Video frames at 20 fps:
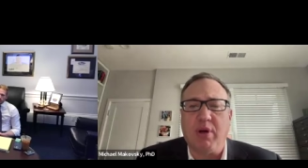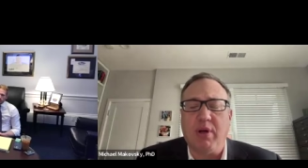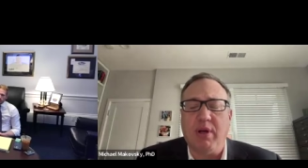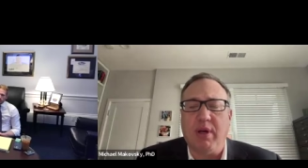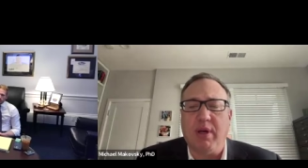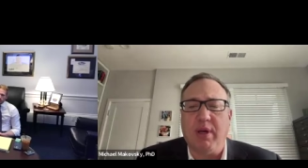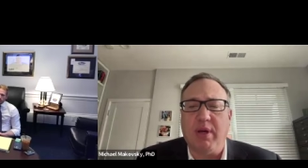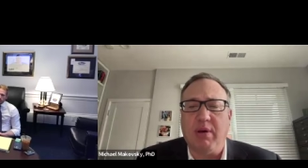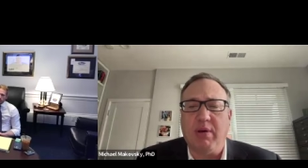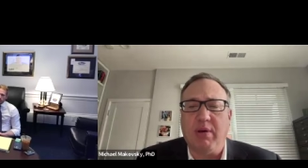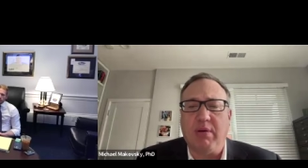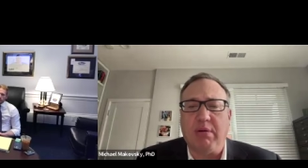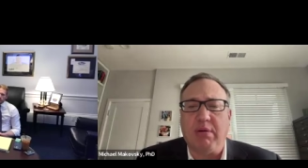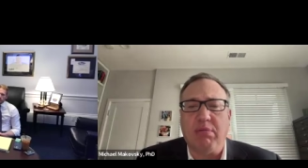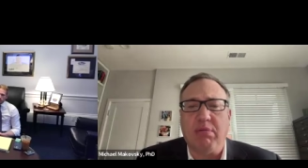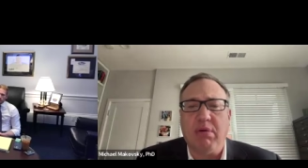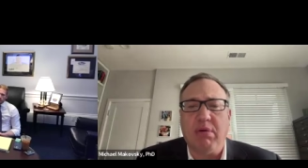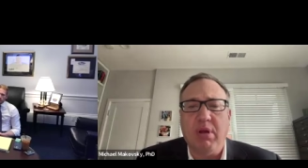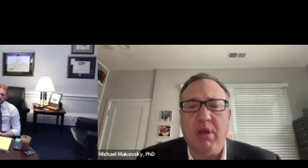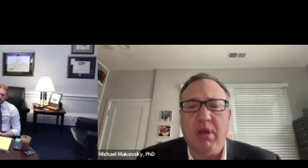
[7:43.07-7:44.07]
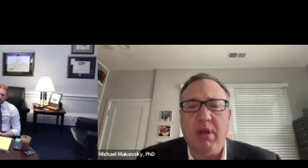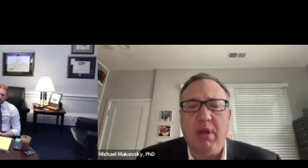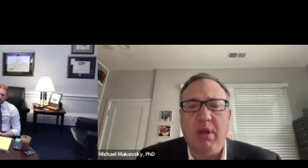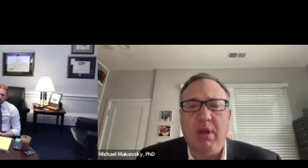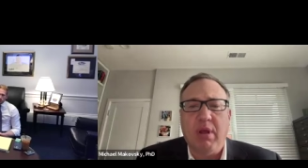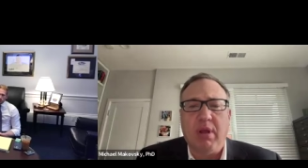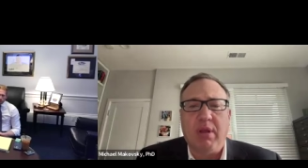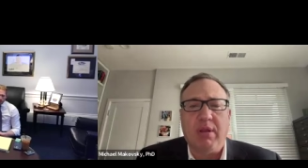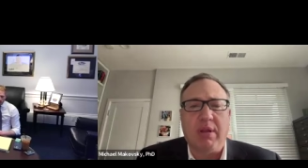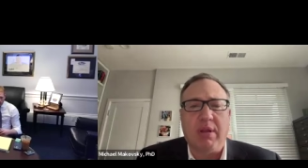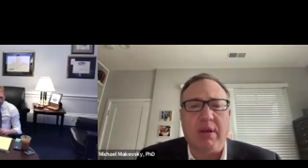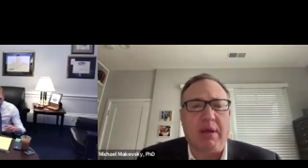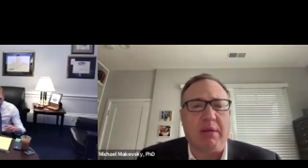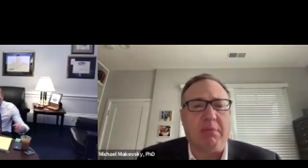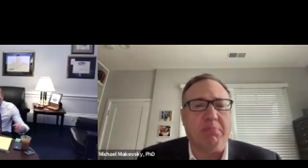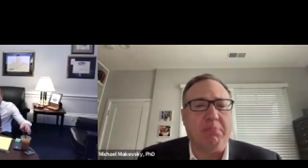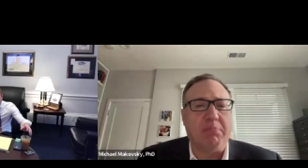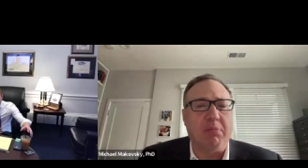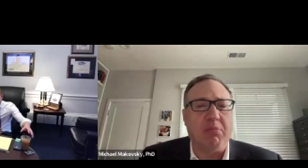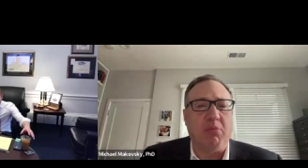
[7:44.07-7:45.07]
and then
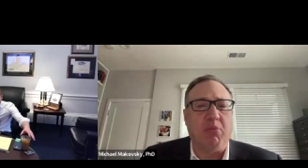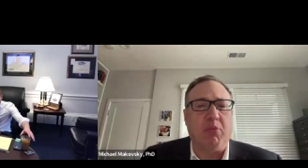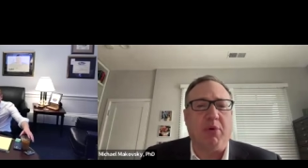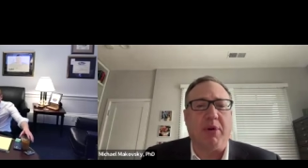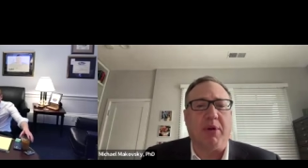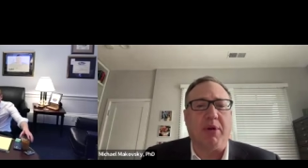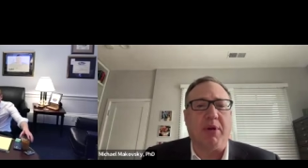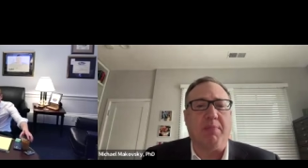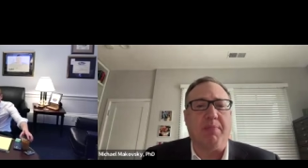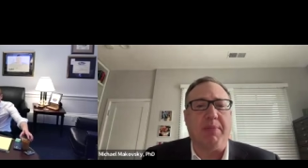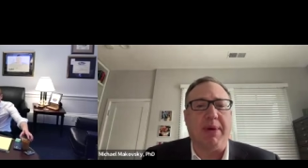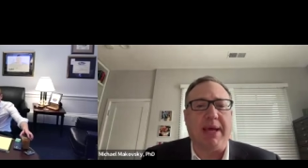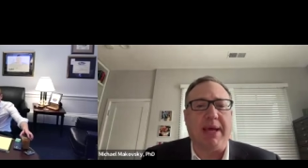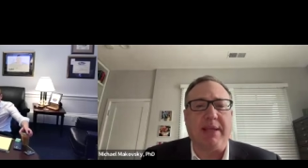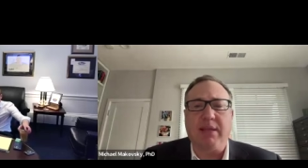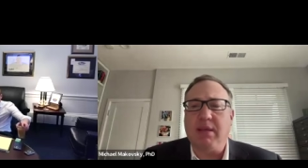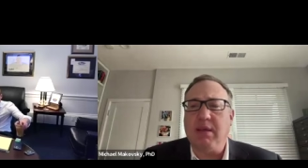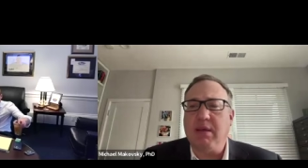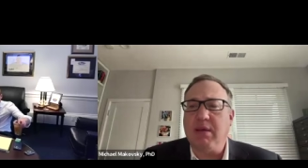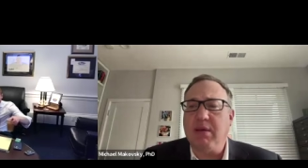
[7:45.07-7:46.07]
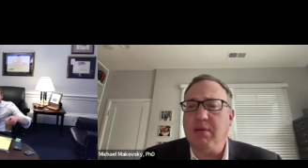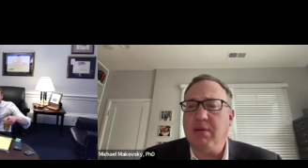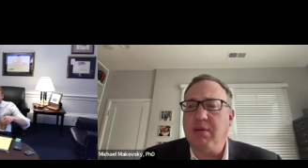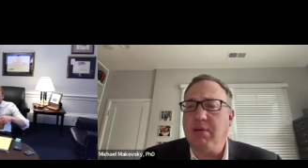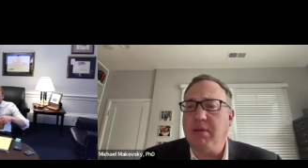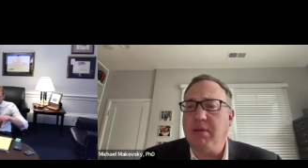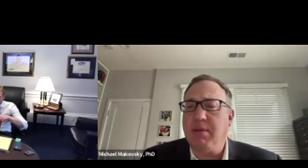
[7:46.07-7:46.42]
I'll want to come back to